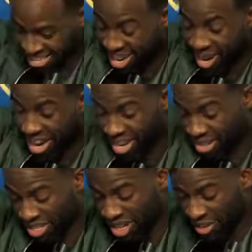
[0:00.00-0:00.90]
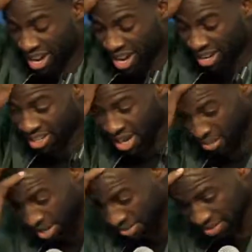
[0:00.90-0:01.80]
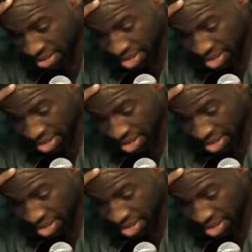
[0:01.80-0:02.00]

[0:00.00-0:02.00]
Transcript: No, I don't think we're at our top level.